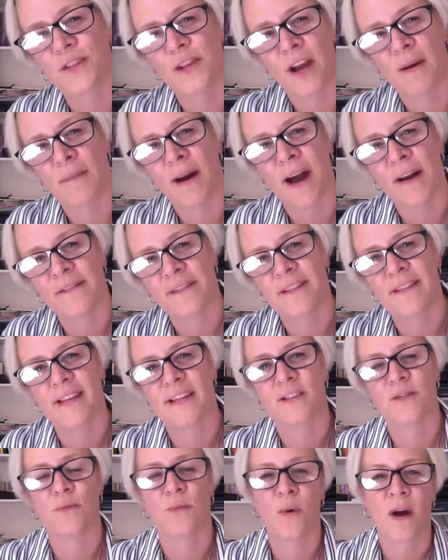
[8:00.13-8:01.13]
to come after
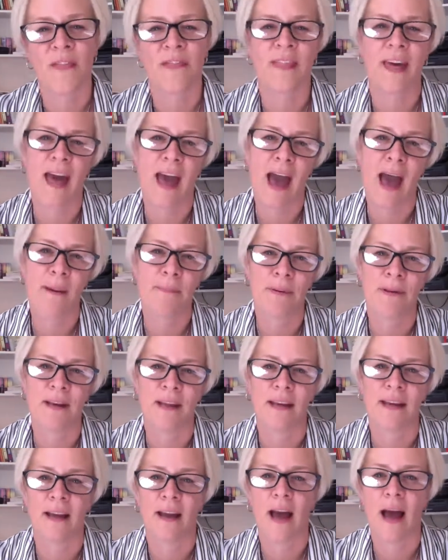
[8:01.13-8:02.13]
this of when they're
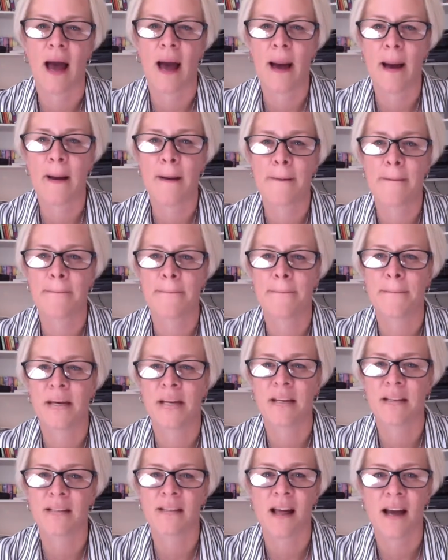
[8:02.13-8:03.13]
happening,
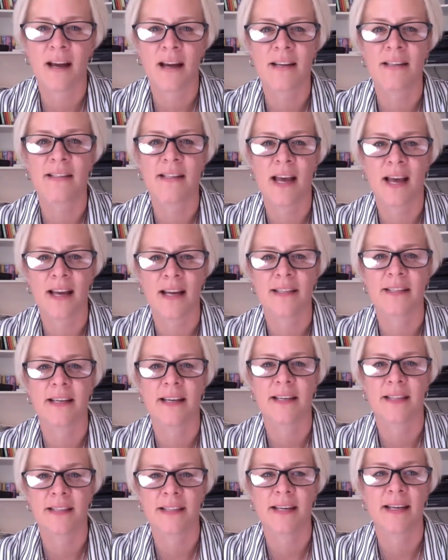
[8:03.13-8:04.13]
because like I say,
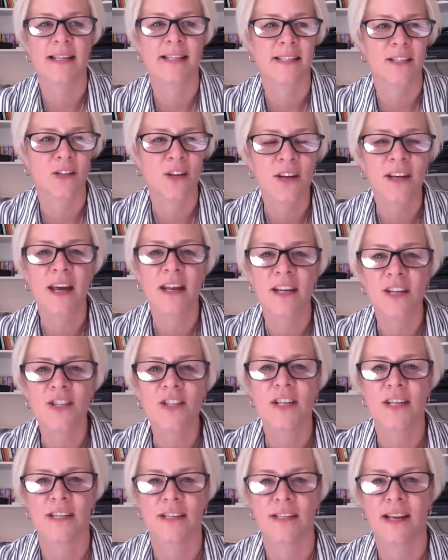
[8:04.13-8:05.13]
it's good
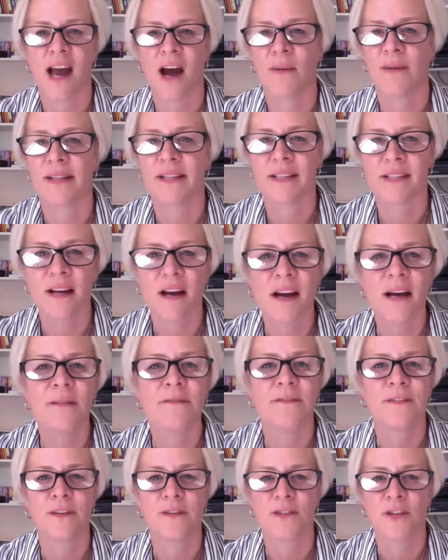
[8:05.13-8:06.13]
energies now. It's
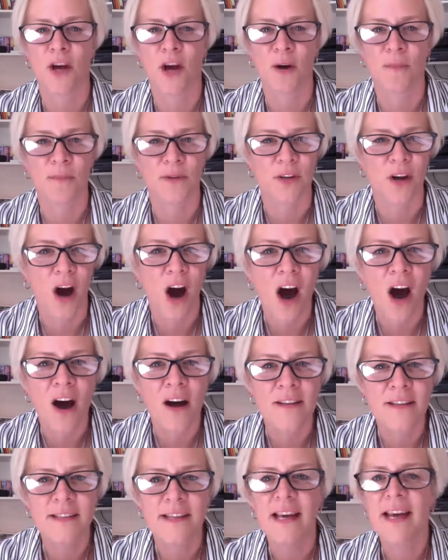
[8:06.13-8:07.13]
time for you to open your
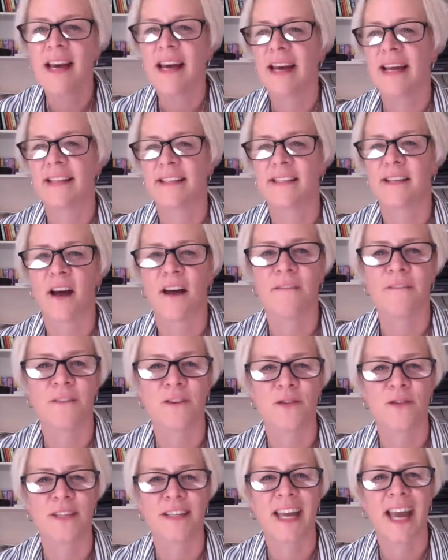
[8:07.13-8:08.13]
hearts. It's time for
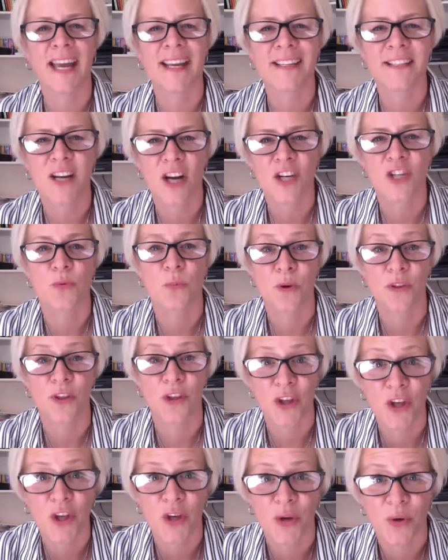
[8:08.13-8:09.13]
you to get in touch with
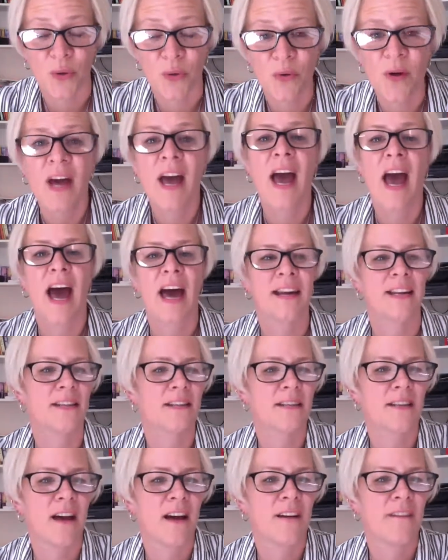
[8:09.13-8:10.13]
you, and it's
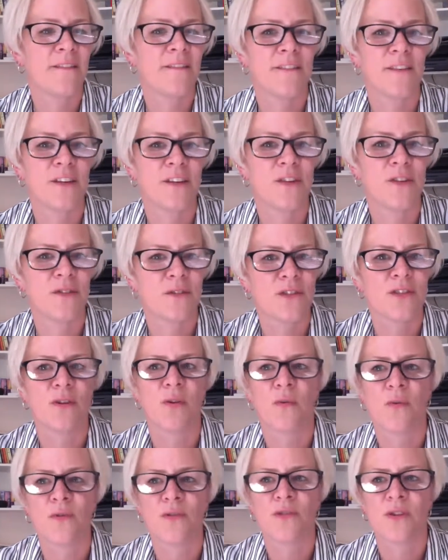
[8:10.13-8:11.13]
time for you to
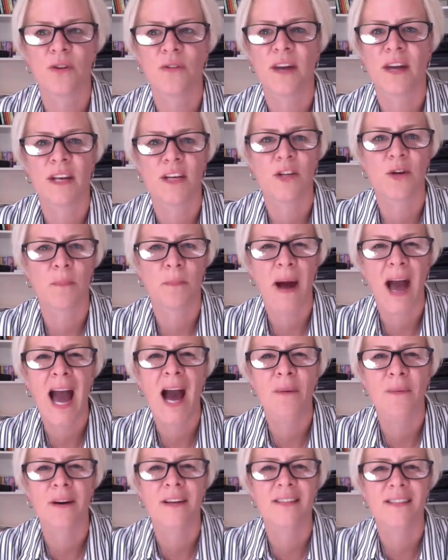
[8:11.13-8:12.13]
also get in your
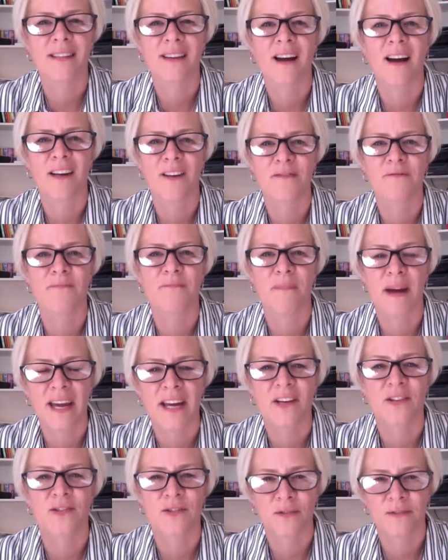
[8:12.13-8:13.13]
power to kind of
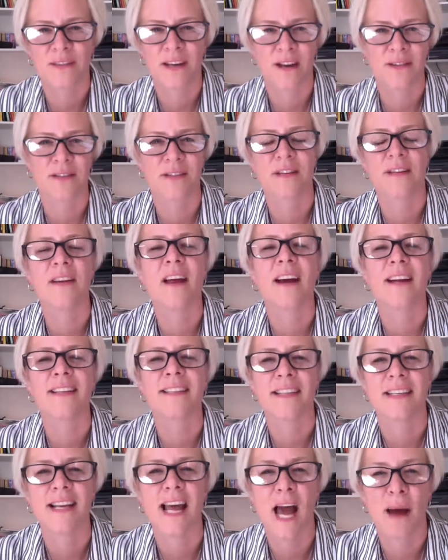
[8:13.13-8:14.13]
make
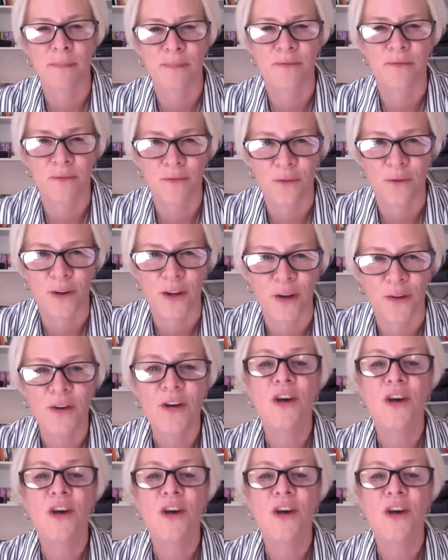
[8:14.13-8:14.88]
2019 happen for you.